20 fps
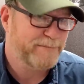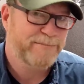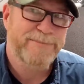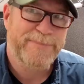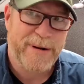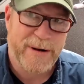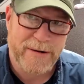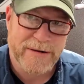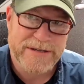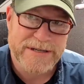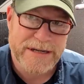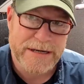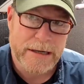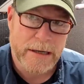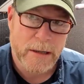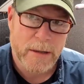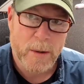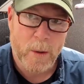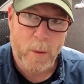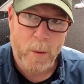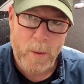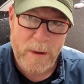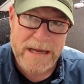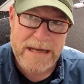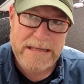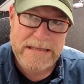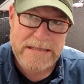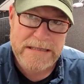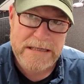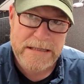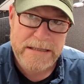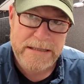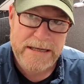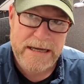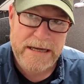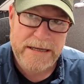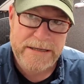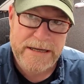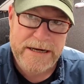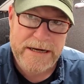person wins
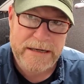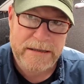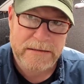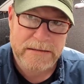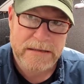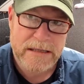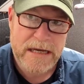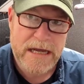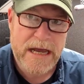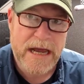down there,